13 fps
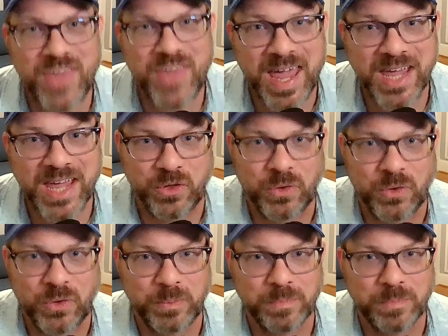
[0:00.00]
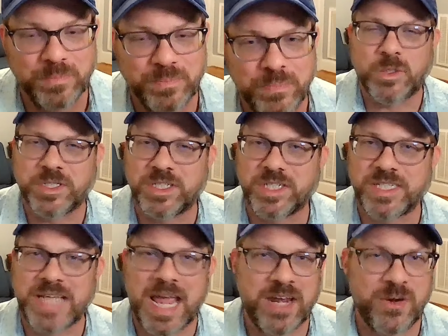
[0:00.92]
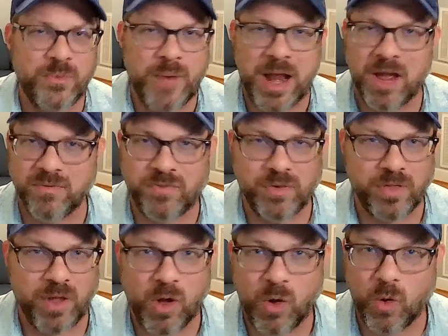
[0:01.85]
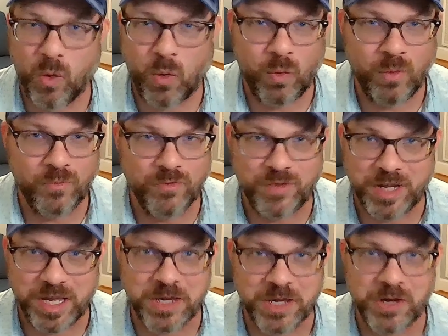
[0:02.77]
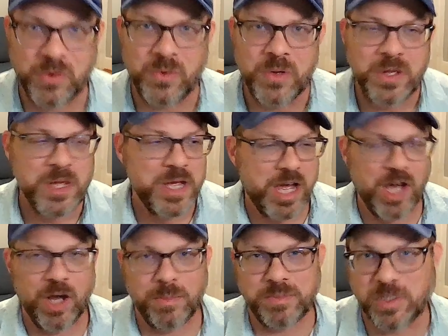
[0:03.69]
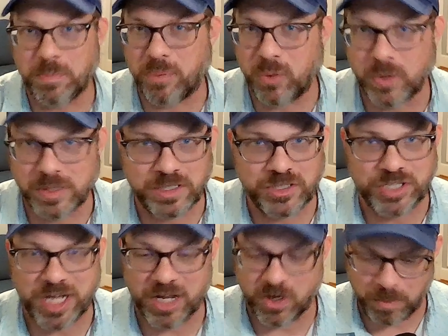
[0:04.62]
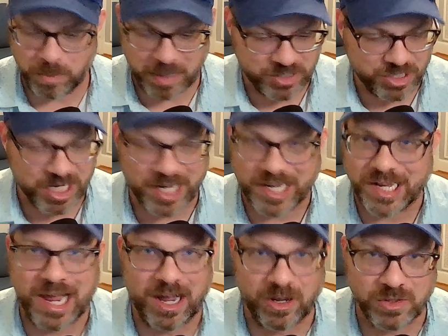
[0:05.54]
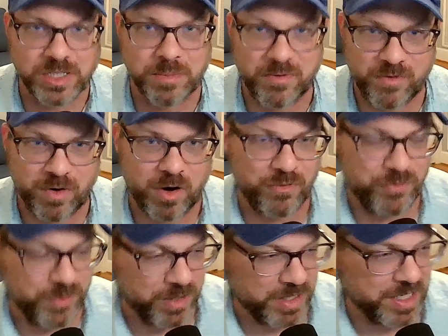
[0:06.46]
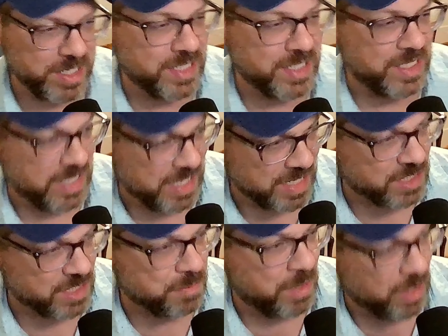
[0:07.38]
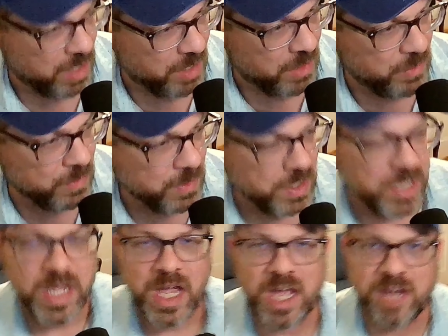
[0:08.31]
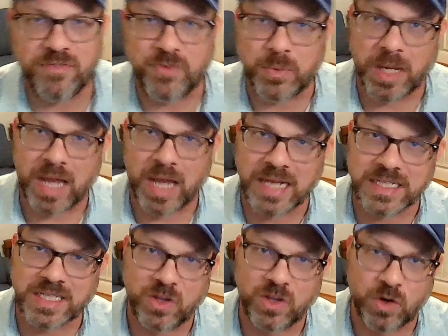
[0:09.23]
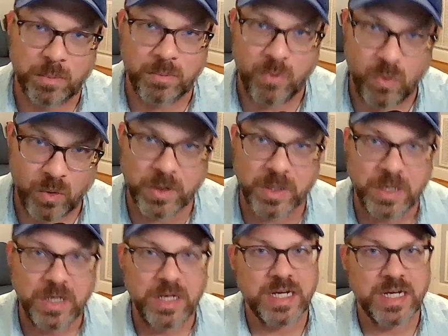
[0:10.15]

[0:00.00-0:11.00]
thank you for staying around for the whole video. Help support the channel by checking out some of our affiliate links below. And if you would like to learn more,